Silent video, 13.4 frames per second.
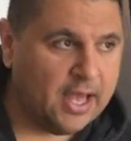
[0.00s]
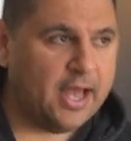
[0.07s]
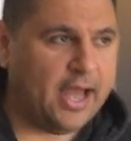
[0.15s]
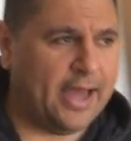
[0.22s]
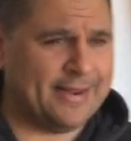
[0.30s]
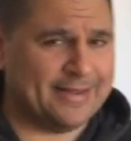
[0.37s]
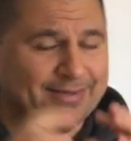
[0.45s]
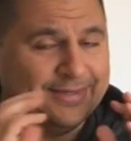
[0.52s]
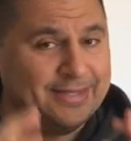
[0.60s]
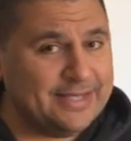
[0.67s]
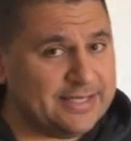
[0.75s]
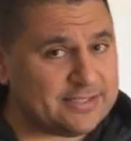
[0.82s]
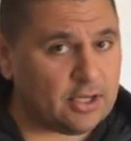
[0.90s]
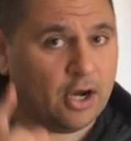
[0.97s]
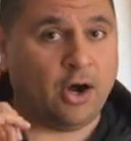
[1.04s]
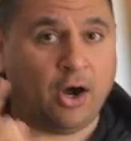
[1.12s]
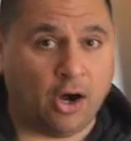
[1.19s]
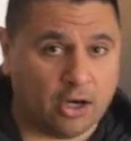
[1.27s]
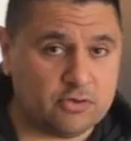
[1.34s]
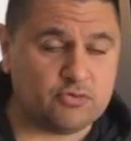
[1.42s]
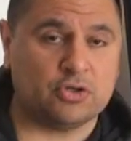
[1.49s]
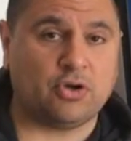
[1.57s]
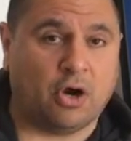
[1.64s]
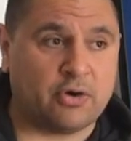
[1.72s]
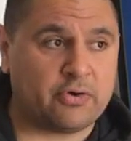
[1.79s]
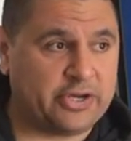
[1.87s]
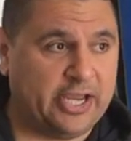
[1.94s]
And at least 100
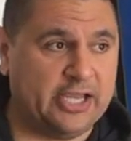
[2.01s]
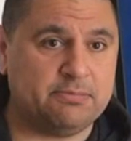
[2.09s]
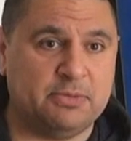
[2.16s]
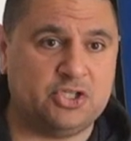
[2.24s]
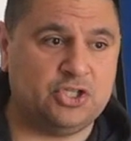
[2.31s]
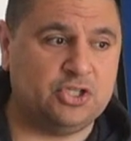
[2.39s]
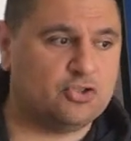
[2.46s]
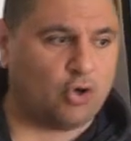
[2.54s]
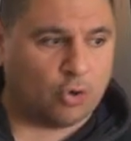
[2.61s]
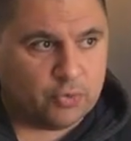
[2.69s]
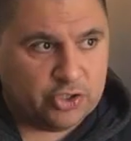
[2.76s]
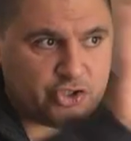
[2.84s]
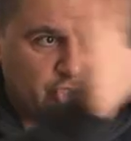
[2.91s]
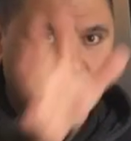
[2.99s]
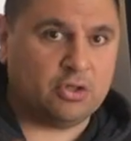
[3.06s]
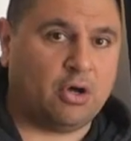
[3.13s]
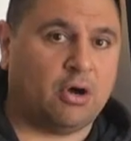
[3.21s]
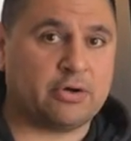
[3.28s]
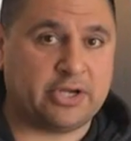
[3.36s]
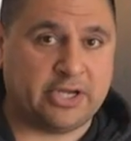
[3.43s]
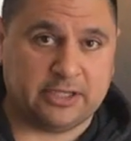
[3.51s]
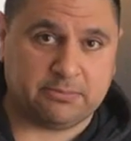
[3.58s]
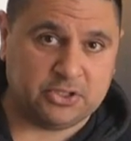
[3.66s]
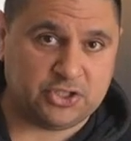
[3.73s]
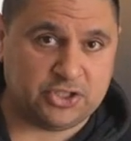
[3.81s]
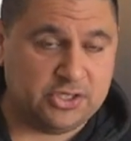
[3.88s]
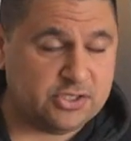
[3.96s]
arcade machines, original arcade
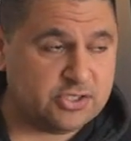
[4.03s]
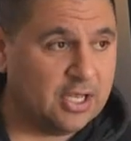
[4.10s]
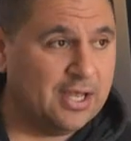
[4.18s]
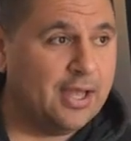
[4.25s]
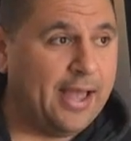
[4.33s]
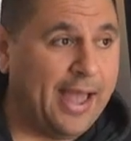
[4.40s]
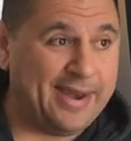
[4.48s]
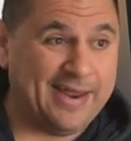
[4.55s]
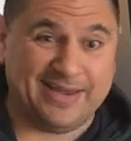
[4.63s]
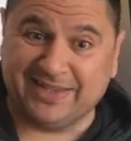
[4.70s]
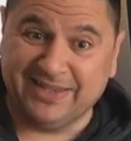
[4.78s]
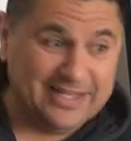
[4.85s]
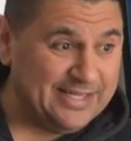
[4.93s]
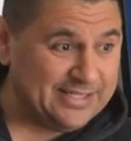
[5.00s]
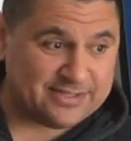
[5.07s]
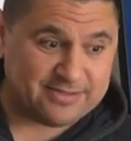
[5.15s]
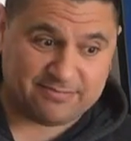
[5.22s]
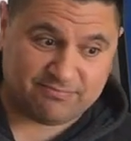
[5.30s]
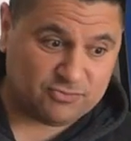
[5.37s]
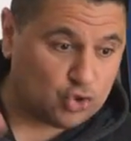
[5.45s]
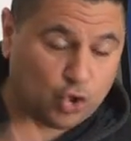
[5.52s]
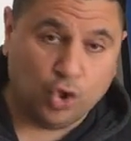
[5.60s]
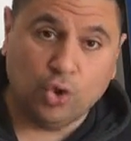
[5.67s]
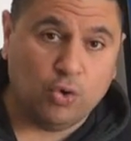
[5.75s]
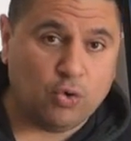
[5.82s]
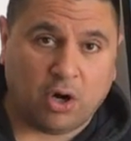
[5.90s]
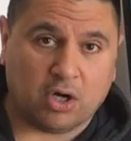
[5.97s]
machines, and at least
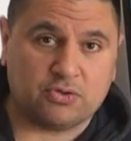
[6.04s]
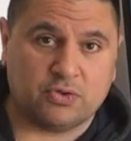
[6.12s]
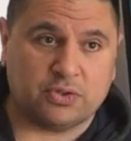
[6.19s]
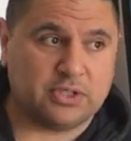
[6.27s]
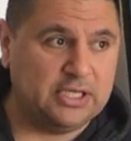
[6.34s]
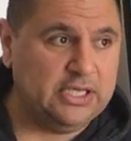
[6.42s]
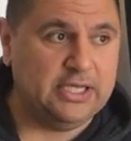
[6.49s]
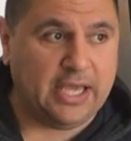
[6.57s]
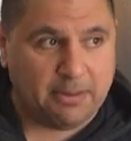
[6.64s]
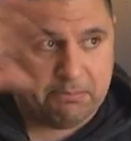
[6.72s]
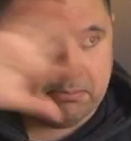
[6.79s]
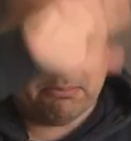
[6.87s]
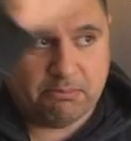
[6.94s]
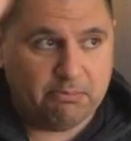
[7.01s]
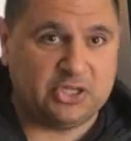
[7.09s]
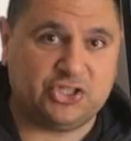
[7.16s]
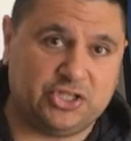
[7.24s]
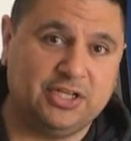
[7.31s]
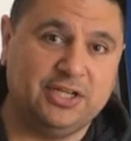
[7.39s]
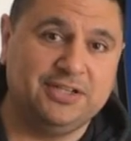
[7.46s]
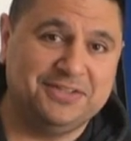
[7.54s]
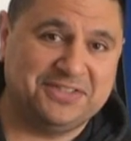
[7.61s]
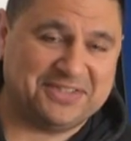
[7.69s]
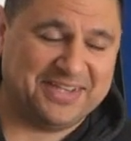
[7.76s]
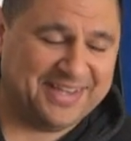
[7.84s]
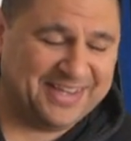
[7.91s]
200 EM machines.